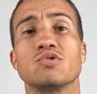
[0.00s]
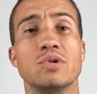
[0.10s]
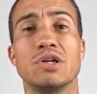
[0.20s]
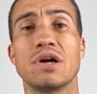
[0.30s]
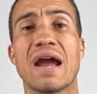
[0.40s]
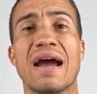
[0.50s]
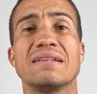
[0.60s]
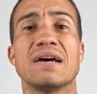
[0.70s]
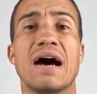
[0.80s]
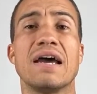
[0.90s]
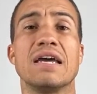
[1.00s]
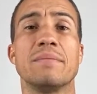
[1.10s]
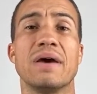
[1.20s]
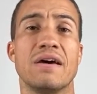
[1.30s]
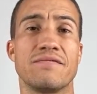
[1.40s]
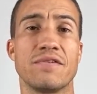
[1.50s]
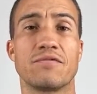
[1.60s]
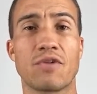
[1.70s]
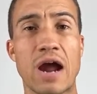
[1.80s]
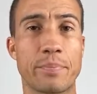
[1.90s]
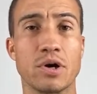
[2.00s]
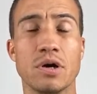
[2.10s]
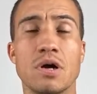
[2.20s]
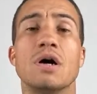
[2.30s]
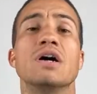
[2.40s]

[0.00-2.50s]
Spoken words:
Twitter at IMFFrapper.